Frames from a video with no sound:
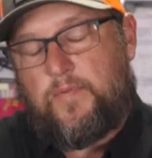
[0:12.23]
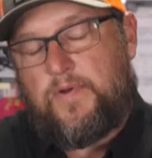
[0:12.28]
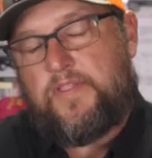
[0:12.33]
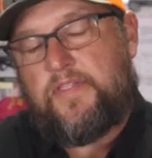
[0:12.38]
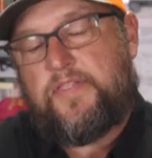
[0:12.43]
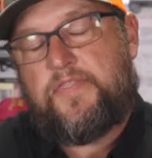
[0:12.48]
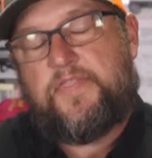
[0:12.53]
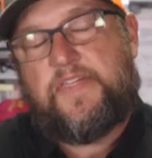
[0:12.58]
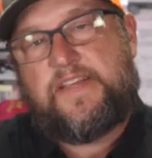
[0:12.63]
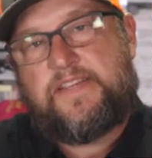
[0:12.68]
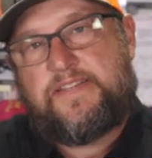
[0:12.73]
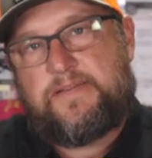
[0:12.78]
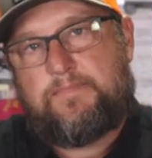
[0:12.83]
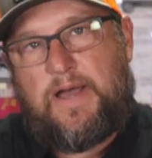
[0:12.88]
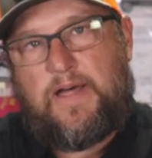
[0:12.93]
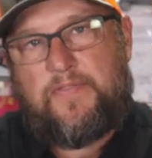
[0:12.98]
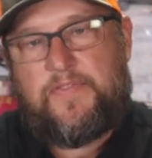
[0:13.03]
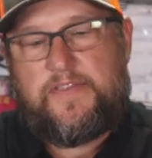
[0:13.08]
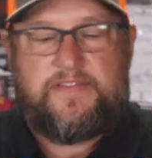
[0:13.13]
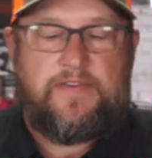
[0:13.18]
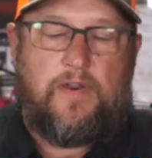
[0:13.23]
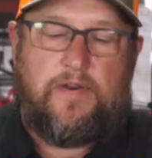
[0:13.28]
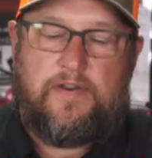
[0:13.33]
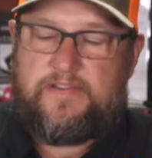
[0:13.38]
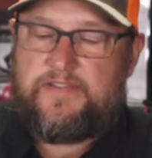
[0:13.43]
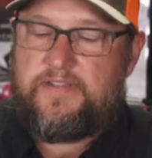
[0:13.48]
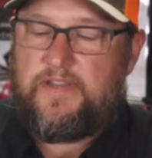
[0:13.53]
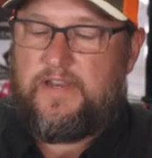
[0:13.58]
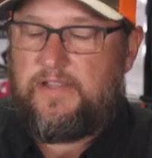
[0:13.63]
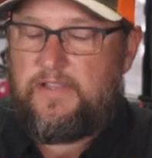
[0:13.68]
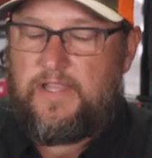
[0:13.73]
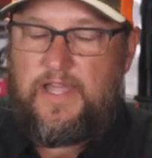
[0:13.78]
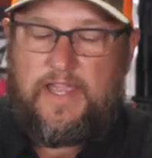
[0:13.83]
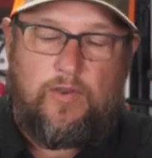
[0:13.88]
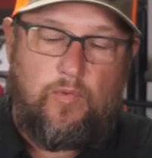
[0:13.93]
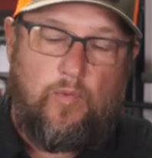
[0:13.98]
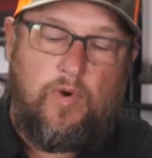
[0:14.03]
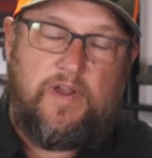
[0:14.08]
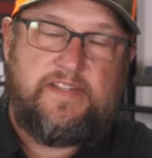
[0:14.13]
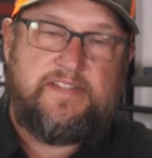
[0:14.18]
One of the things about this harness that I
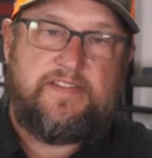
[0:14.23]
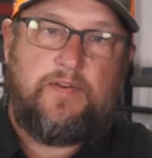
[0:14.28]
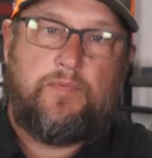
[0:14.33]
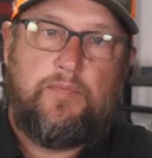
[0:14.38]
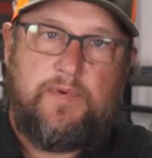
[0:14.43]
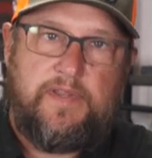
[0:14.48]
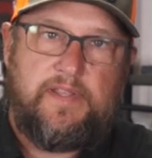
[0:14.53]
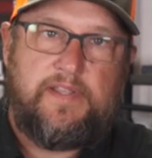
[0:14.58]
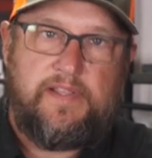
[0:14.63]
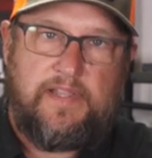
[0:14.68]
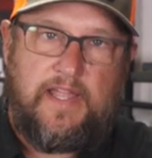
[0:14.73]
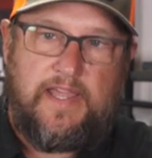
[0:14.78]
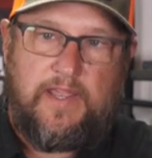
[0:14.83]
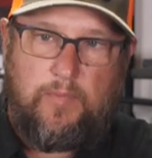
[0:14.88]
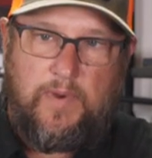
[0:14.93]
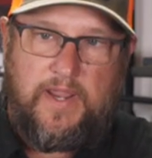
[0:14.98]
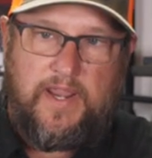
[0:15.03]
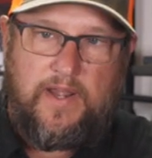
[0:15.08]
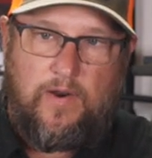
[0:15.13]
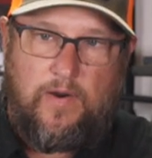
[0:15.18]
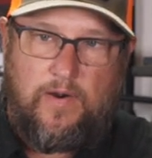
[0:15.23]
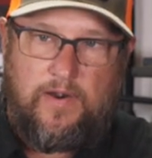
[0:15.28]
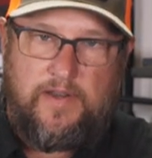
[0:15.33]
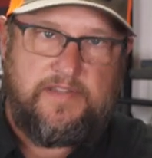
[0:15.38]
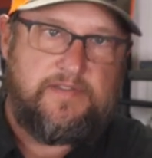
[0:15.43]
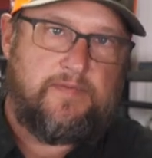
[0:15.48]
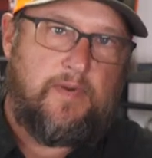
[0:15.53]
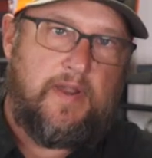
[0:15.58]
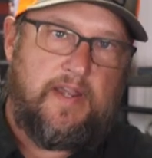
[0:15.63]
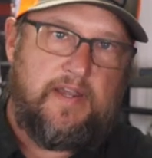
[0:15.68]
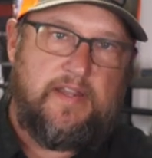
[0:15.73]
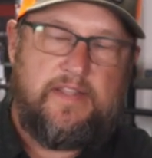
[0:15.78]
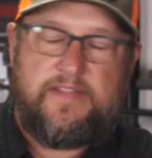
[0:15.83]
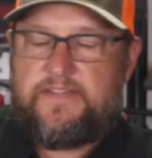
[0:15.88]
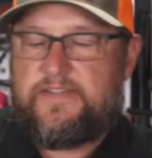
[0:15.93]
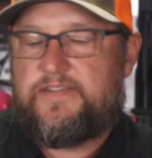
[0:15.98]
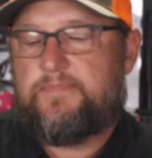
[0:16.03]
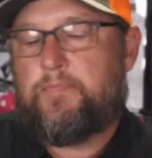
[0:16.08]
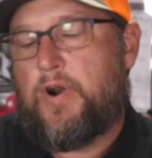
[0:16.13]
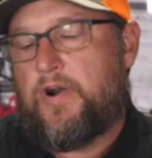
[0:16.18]
like, one, it's a really lightweight harness, right? And
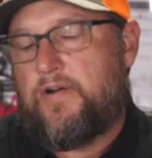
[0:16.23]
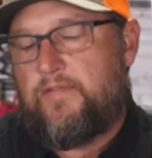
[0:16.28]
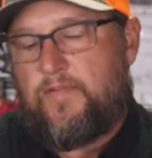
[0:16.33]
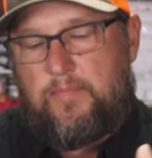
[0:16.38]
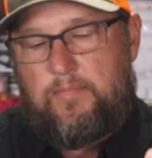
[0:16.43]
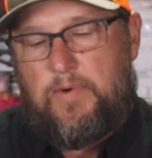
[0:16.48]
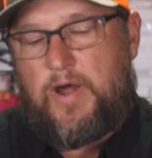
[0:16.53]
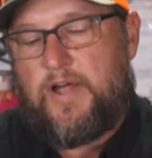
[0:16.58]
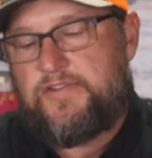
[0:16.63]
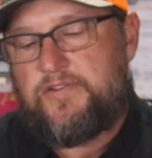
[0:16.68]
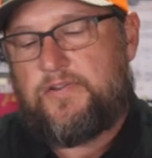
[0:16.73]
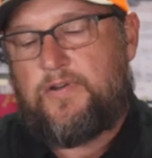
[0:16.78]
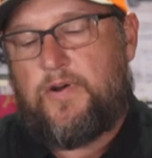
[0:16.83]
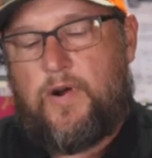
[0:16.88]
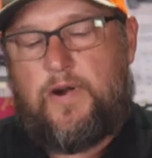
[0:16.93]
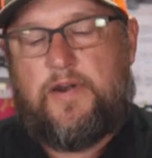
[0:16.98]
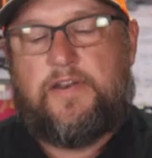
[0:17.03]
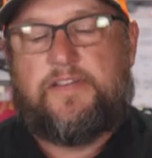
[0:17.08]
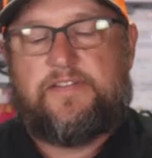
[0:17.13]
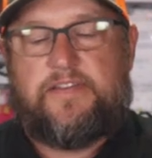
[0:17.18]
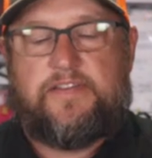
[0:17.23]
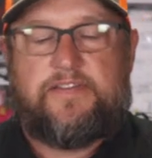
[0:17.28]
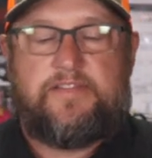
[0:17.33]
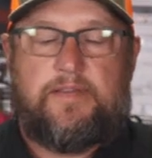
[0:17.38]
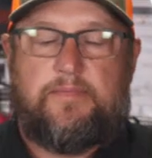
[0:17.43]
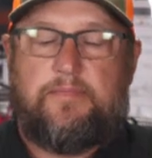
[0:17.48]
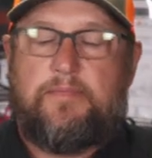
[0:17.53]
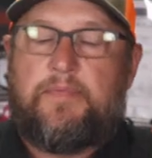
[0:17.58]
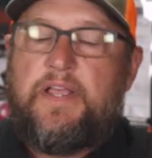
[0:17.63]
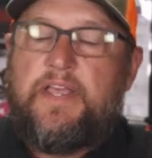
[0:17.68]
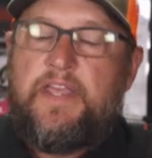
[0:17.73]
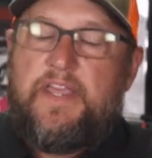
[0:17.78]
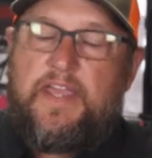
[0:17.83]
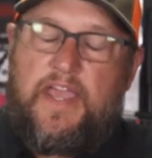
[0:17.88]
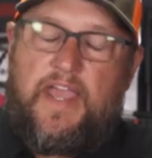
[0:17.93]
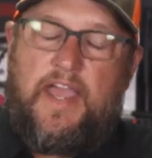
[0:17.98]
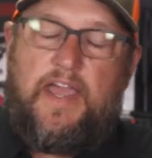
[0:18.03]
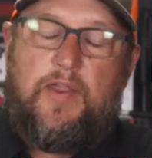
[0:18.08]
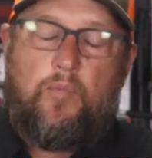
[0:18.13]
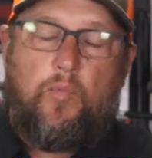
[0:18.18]
it's part of our modular harness system.
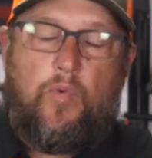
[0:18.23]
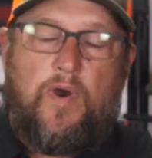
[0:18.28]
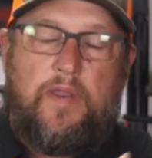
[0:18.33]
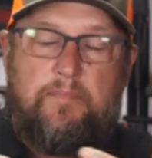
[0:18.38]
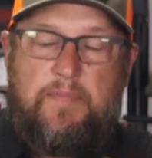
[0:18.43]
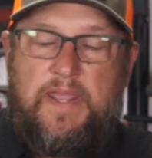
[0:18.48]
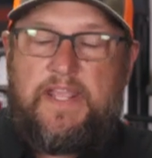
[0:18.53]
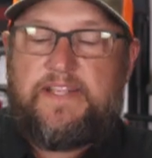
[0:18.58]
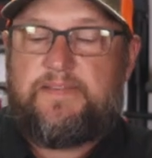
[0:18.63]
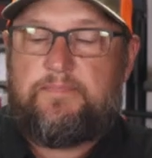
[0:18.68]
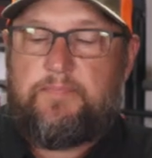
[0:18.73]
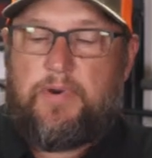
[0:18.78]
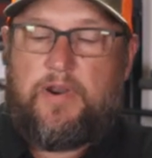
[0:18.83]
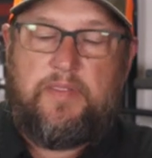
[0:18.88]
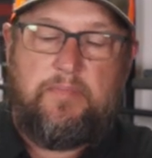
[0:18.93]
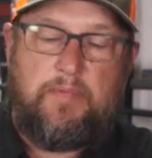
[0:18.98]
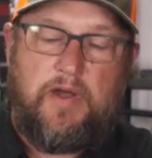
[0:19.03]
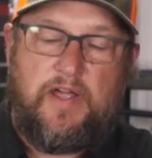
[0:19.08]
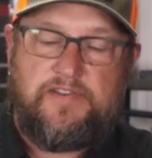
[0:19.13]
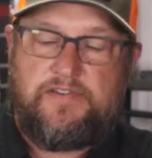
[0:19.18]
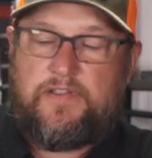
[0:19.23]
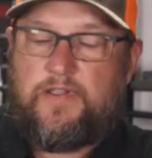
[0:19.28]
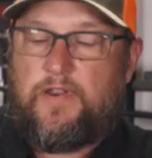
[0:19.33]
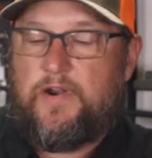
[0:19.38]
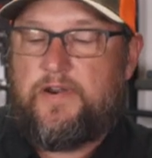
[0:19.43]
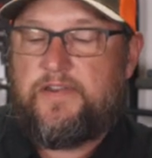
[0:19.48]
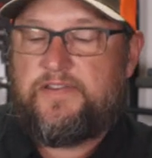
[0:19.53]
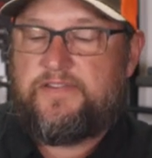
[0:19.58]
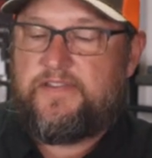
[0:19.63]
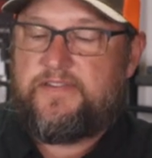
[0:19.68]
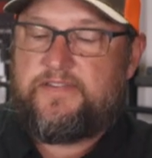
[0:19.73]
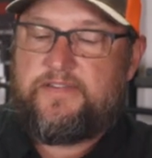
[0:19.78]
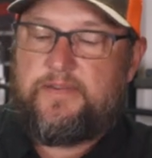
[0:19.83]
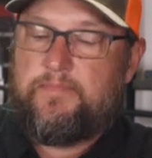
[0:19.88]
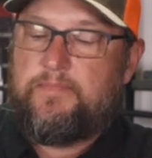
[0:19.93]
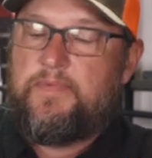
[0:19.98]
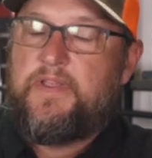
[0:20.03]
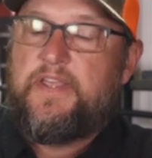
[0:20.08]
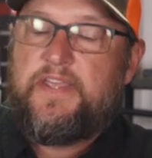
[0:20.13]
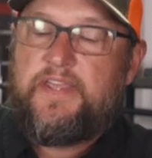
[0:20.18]
And what makes it part of the modular harness
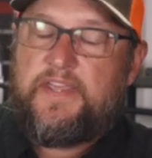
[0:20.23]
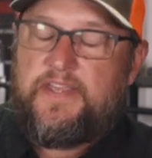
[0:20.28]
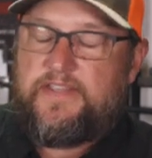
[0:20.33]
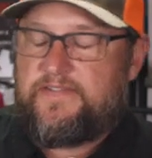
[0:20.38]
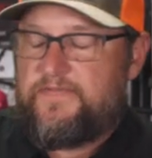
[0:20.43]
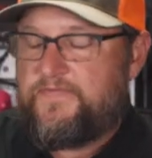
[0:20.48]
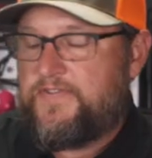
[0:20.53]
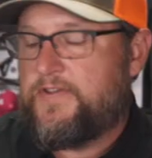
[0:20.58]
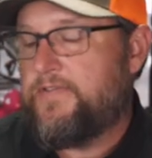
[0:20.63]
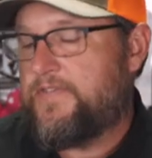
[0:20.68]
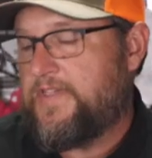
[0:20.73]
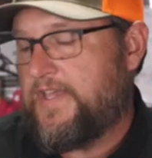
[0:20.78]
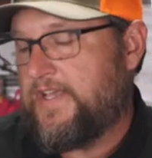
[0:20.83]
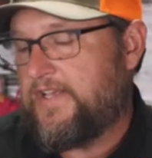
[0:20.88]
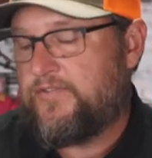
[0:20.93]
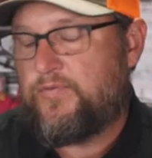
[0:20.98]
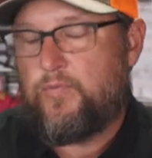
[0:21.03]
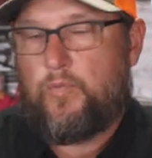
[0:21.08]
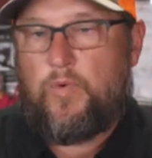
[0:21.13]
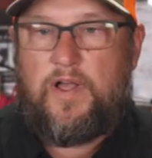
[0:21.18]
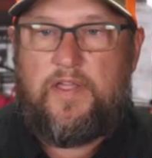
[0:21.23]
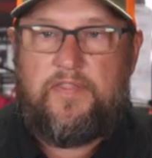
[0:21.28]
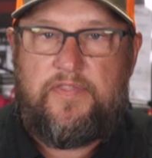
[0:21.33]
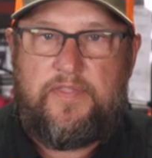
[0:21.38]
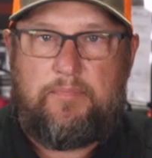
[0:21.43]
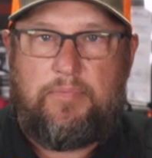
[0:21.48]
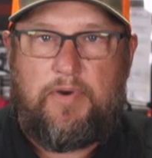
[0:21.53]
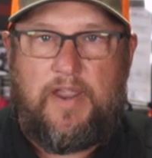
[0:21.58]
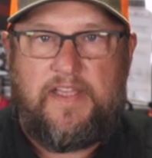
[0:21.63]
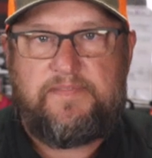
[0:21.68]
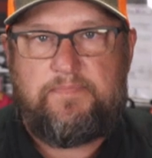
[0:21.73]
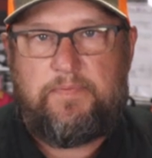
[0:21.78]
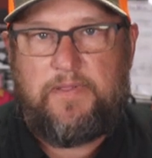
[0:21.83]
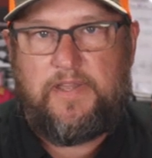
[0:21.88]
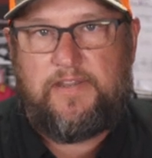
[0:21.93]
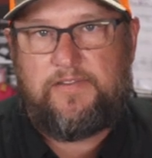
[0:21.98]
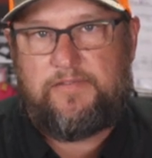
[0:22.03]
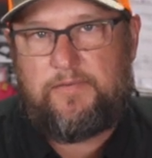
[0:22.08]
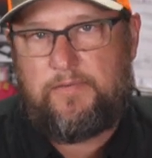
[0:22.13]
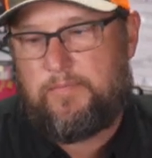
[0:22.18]
system is a few things. One, the
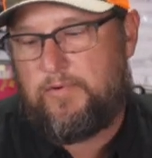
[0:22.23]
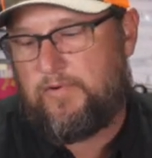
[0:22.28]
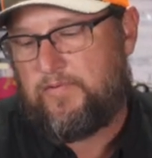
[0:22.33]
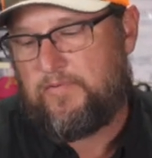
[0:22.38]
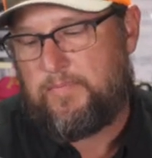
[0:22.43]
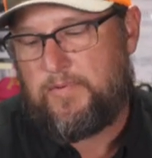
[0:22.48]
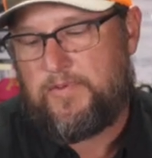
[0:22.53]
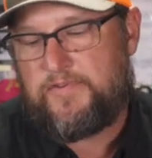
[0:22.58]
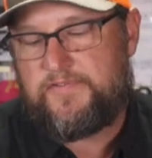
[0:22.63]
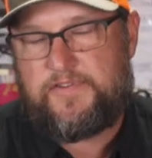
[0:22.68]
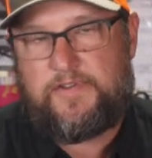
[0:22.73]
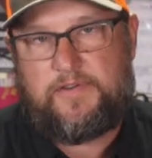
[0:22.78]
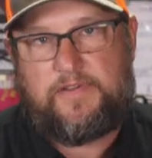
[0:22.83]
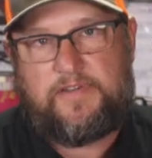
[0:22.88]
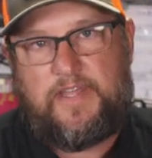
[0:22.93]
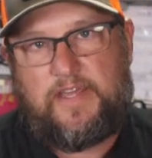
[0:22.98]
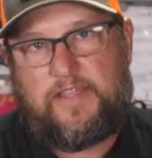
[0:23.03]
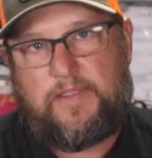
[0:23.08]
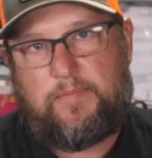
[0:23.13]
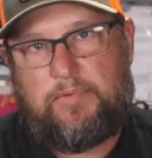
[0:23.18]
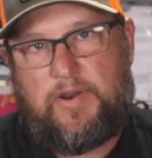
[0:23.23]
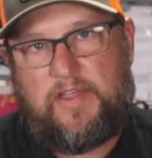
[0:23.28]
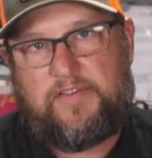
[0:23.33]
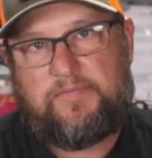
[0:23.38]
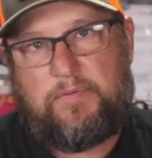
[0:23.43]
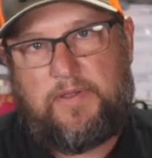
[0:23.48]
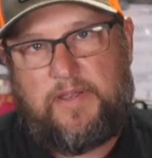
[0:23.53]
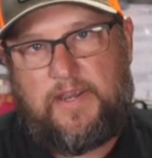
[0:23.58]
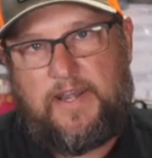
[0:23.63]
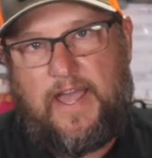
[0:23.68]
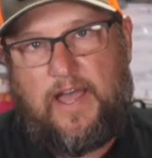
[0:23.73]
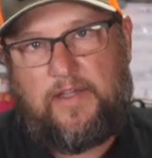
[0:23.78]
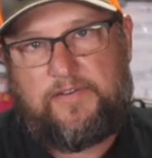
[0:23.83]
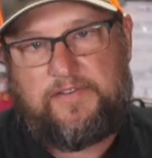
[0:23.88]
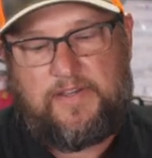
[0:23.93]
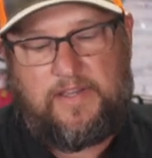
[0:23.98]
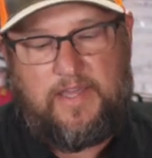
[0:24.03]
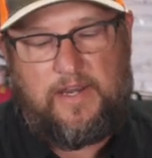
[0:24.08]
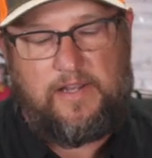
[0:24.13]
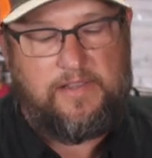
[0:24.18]
breastplate is removable, so you can take the breastplate out
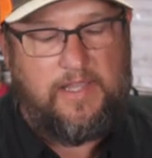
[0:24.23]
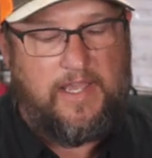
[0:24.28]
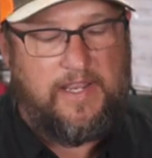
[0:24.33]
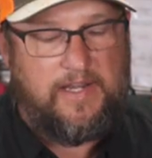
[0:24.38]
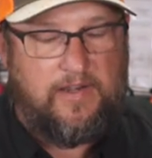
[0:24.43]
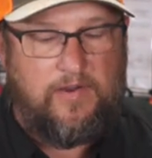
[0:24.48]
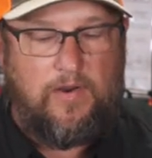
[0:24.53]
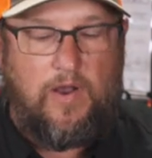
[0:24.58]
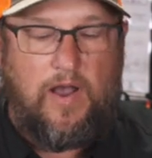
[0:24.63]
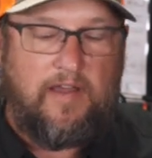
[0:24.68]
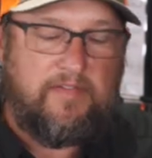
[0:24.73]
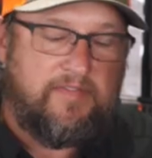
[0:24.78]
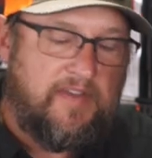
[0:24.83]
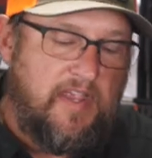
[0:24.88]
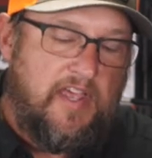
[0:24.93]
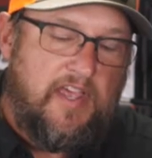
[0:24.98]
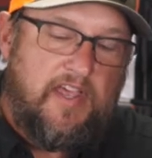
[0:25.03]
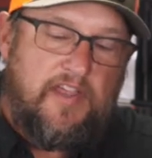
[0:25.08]
to kind of lighten it off.